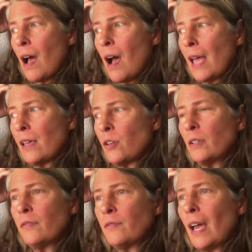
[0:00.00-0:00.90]
I could
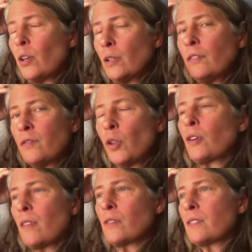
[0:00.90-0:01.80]
have
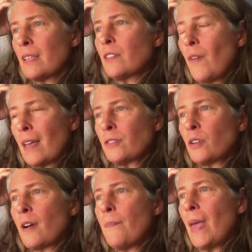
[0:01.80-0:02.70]
learned those things
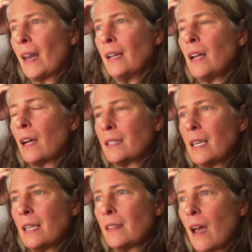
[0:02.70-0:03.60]
faster had I not
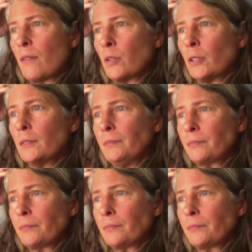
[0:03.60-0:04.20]
taken that route.